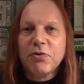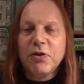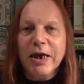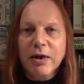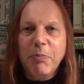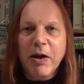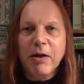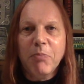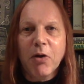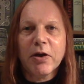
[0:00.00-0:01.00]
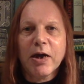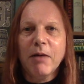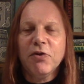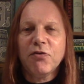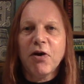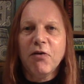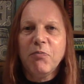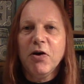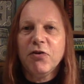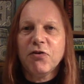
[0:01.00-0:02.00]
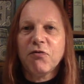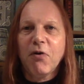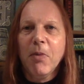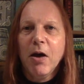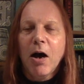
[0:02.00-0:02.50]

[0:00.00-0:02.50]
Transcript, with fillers: the independent bottling companies that I've purchased from,